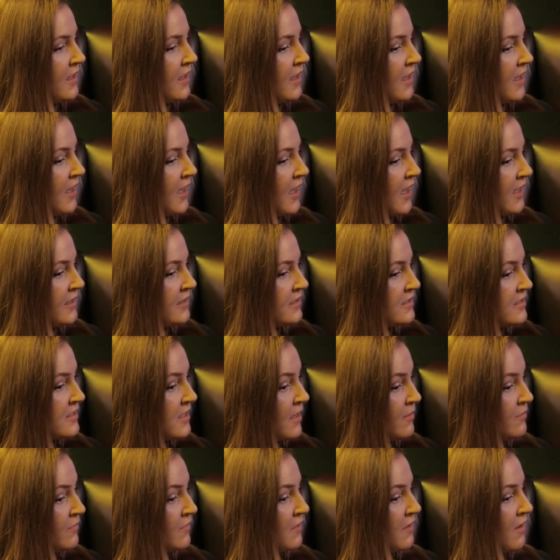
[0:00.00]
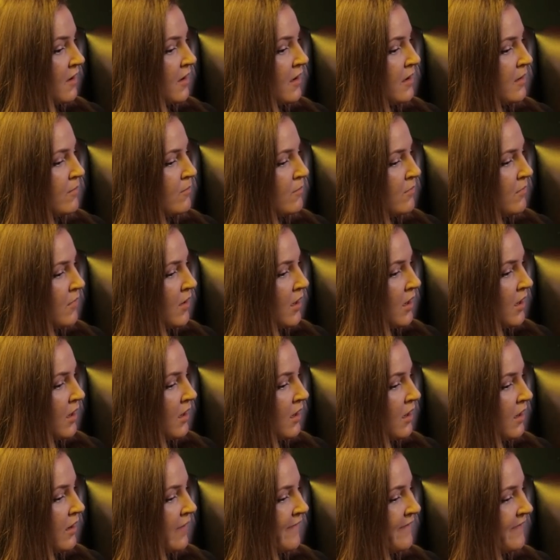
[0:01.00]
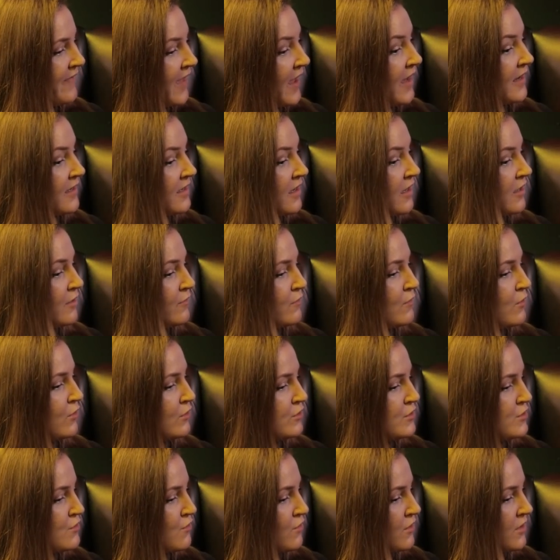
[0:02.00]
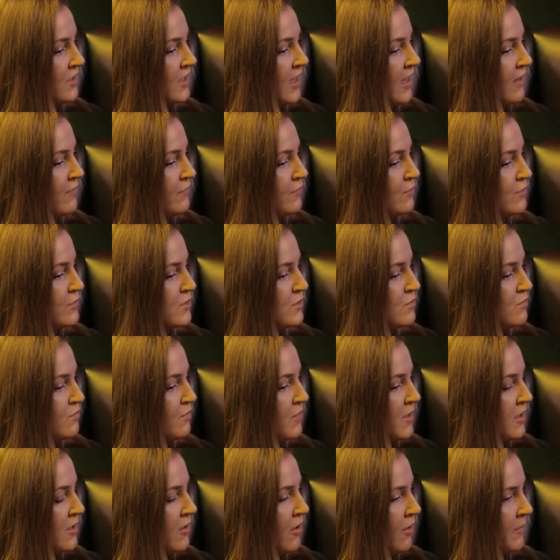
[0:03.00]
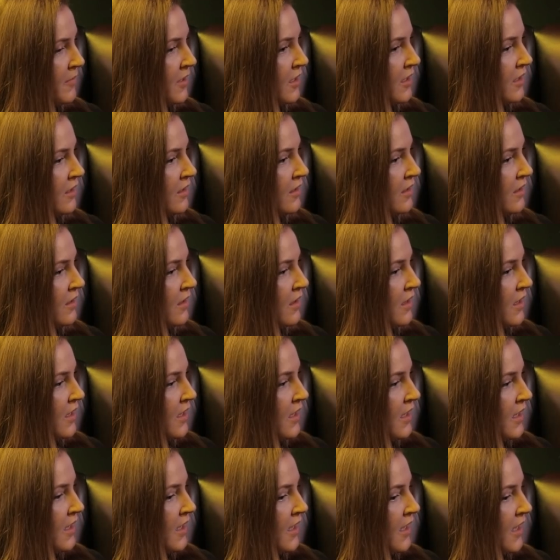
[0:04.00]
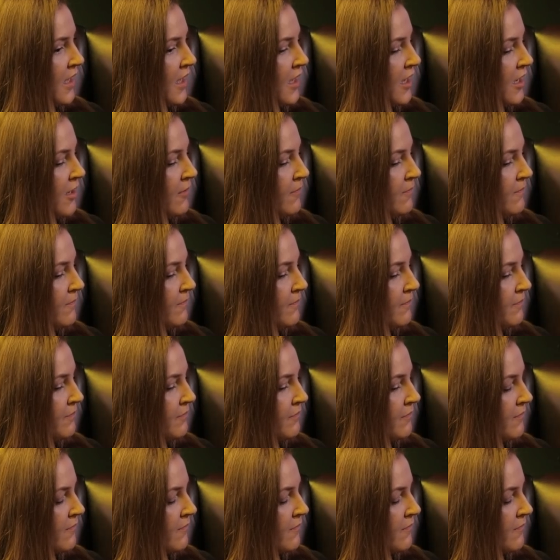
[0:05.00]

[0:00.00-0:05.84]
the same time, that kind of cultural left was becoming a